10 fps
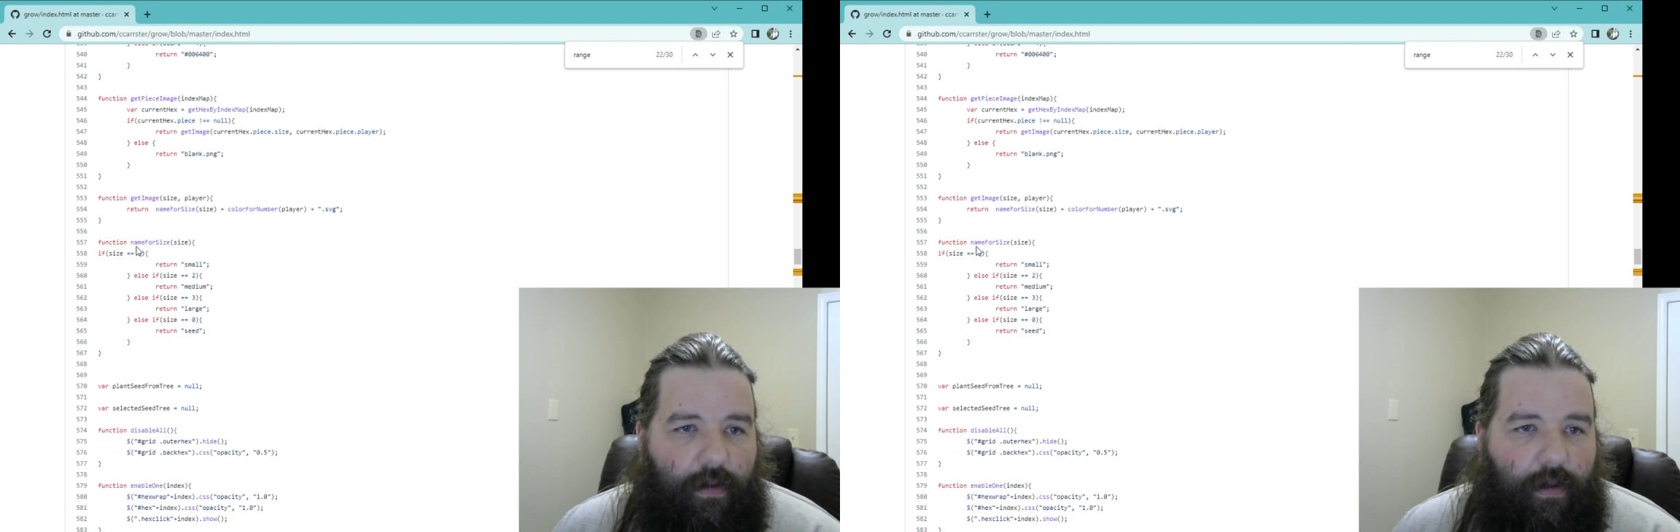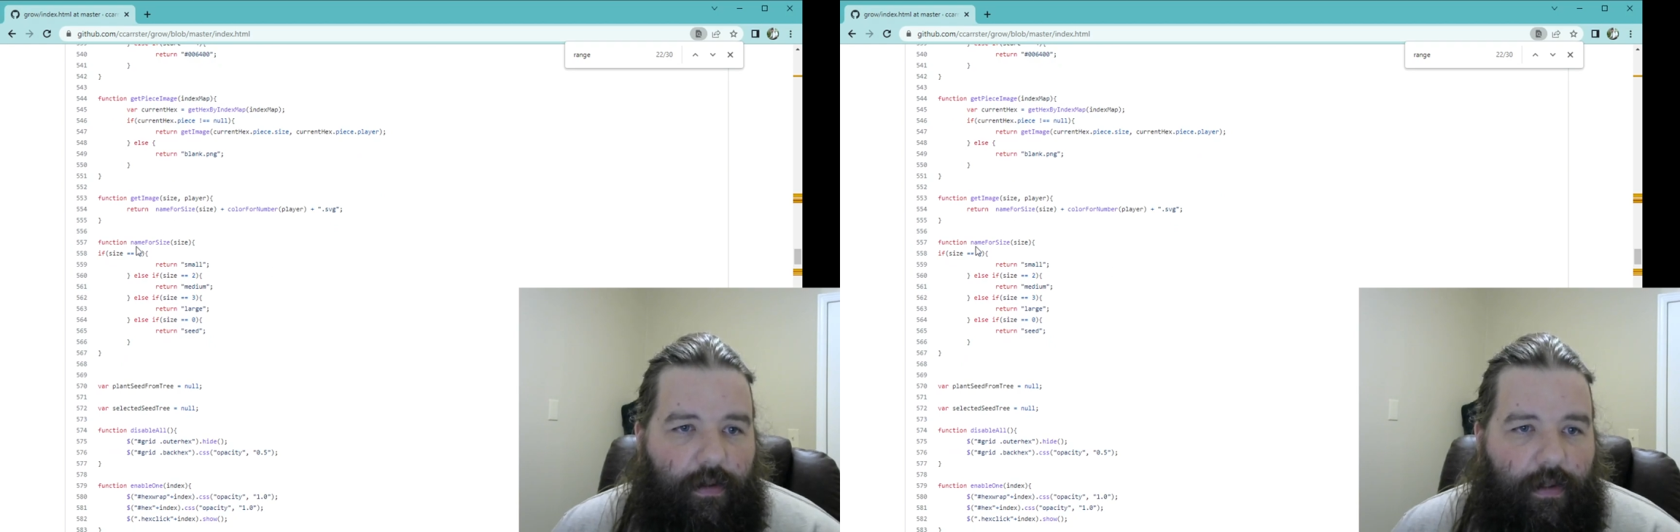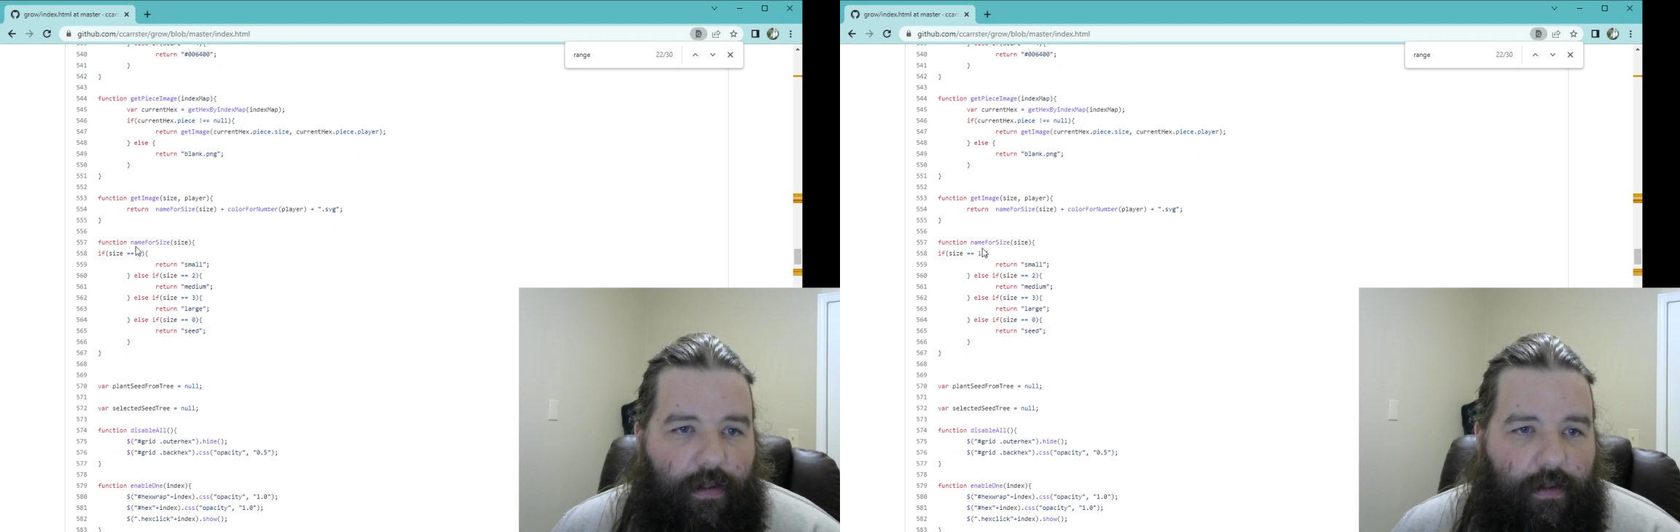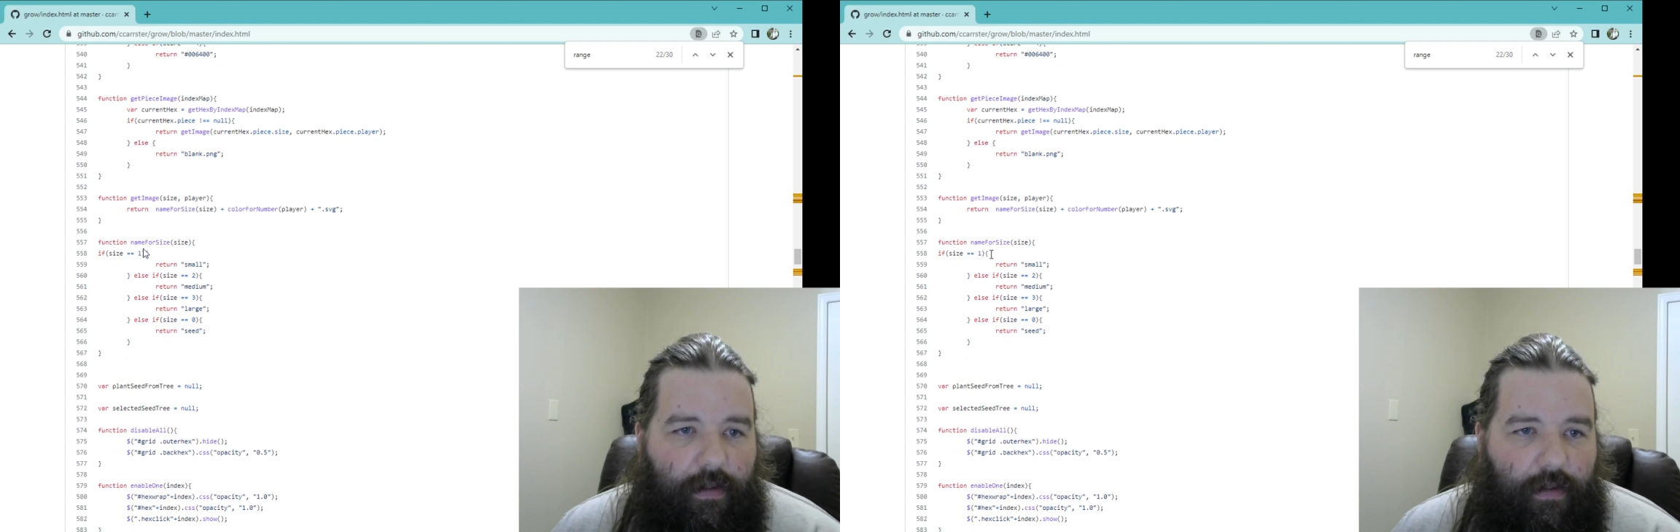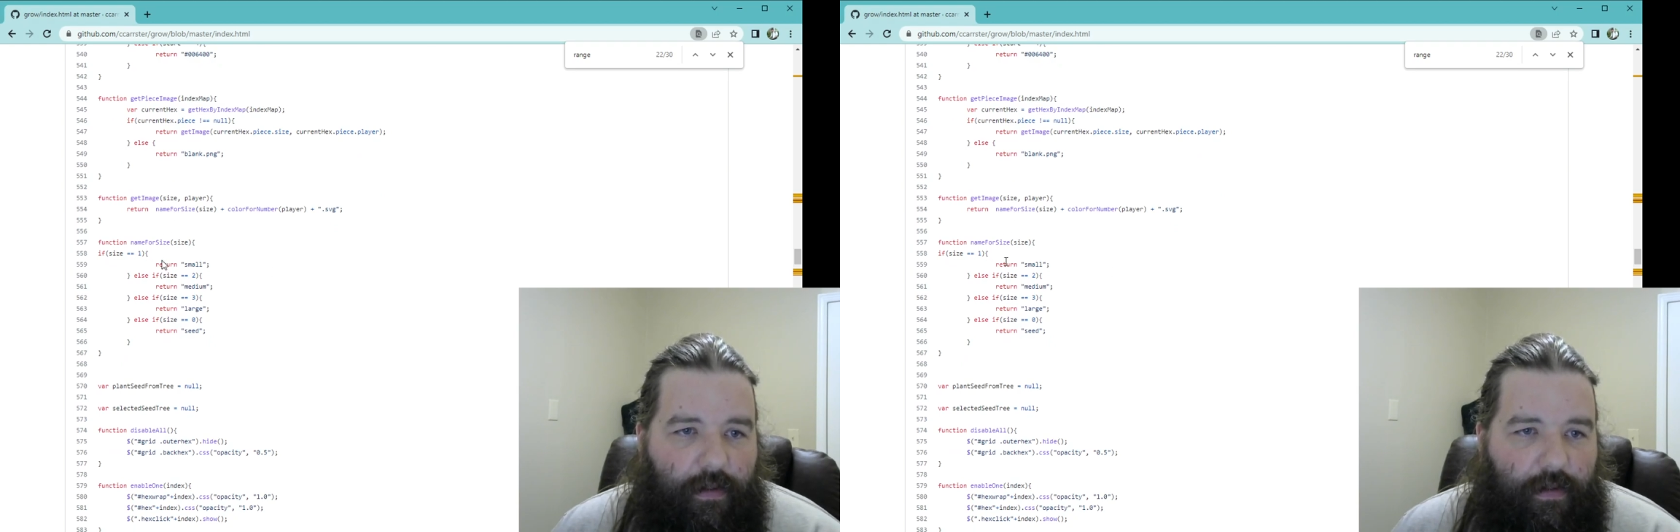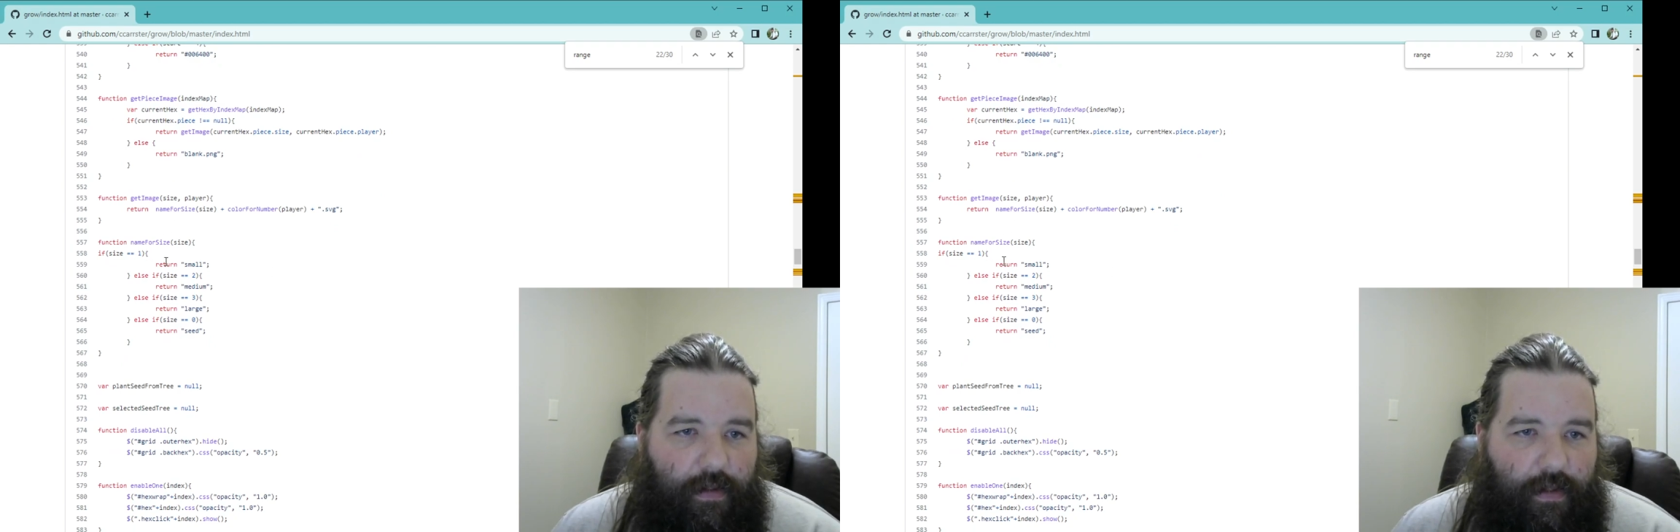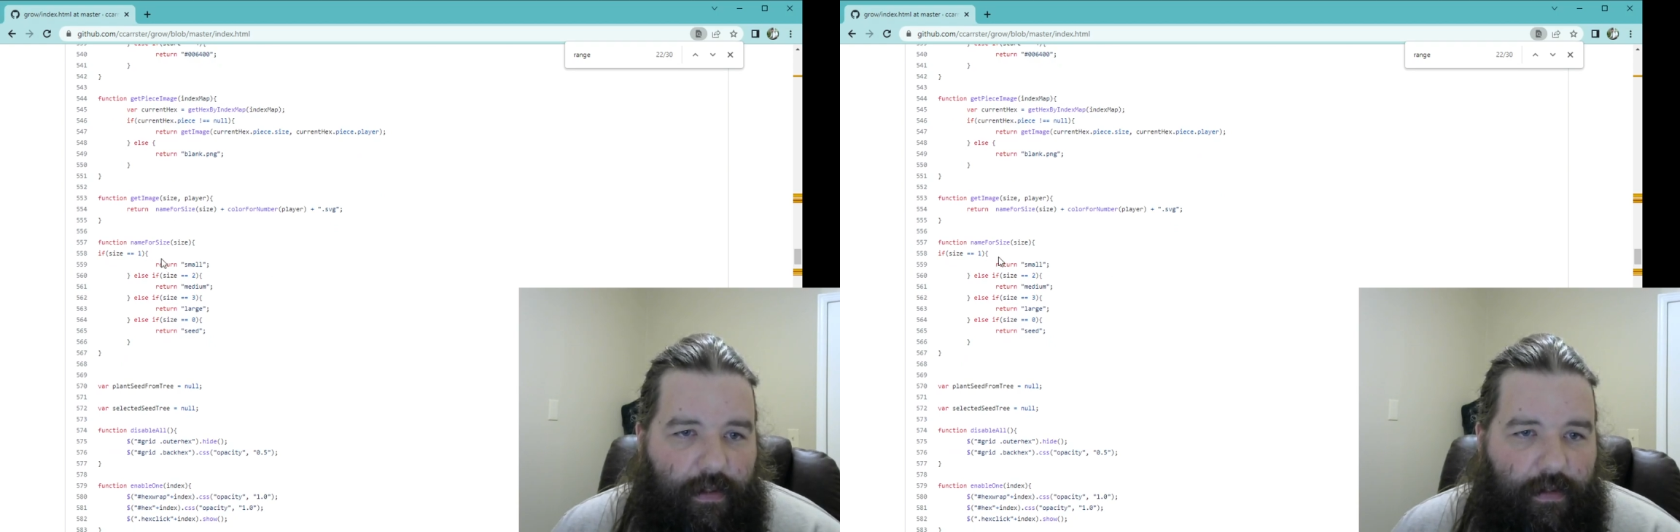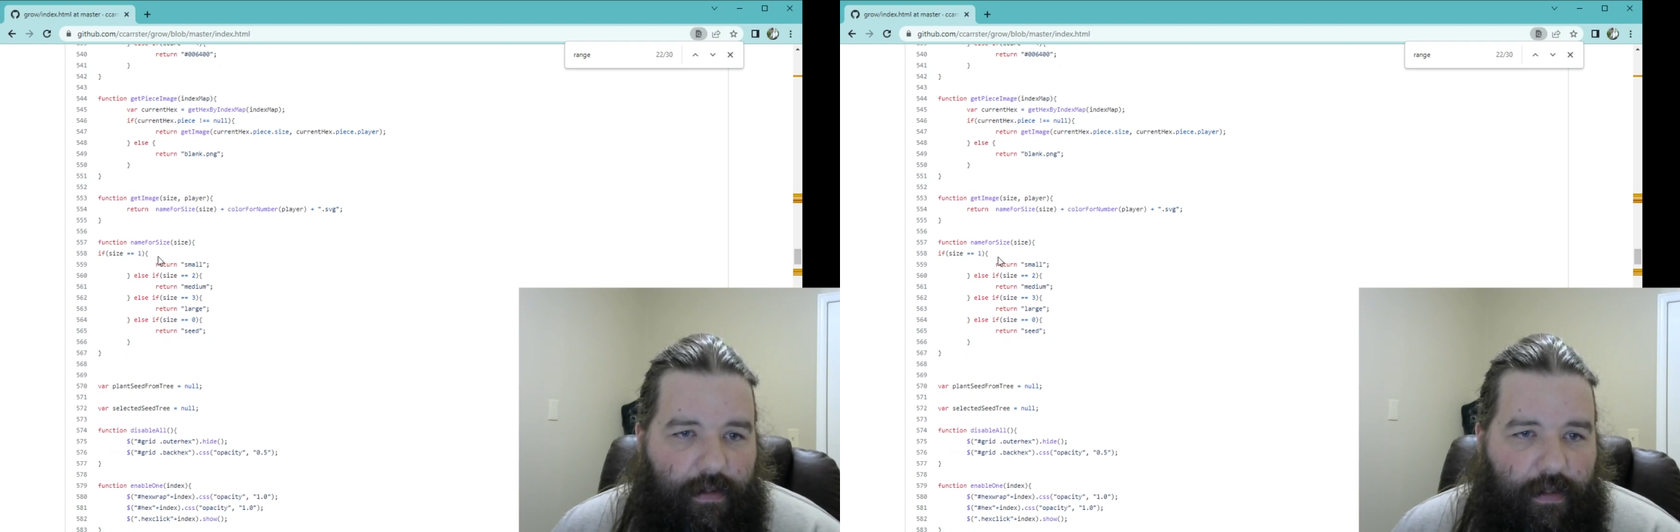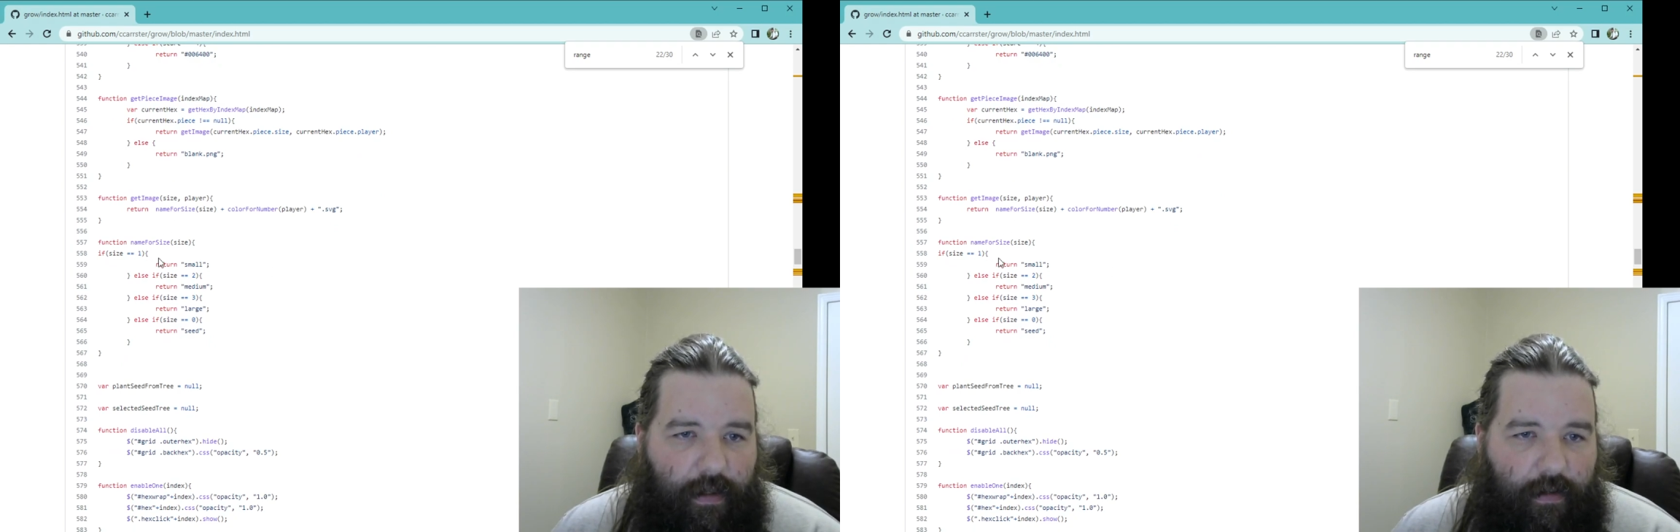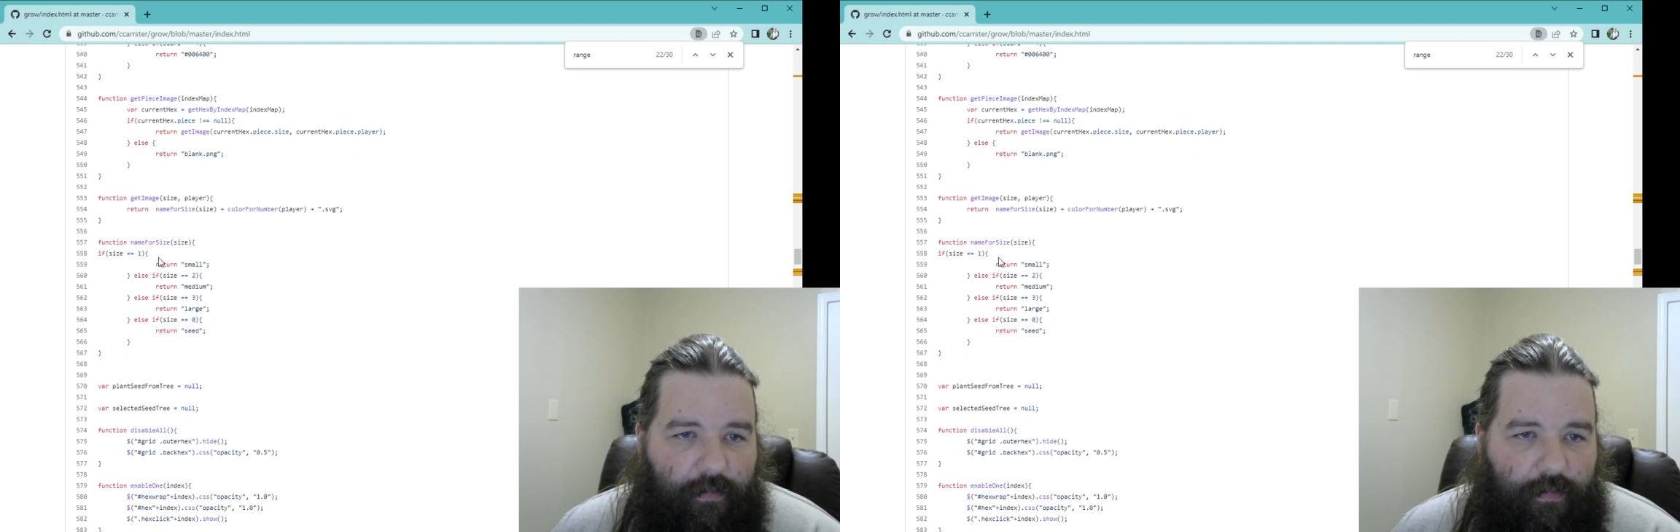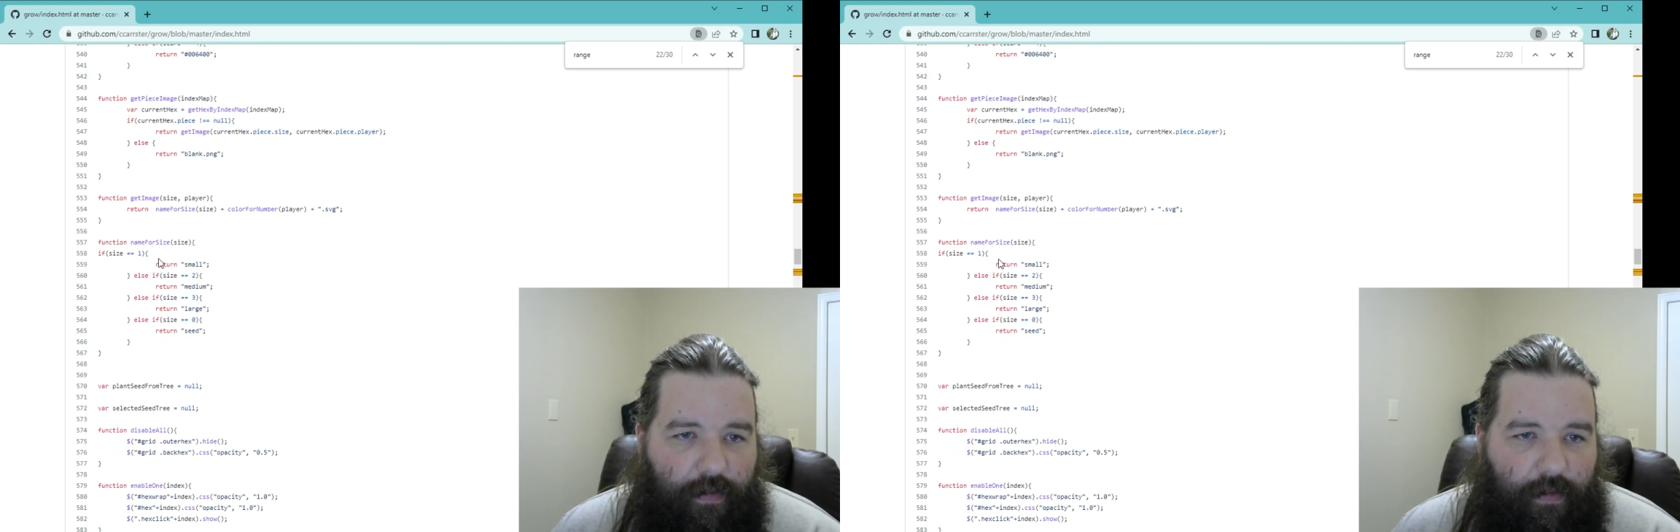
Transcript: And then sizes have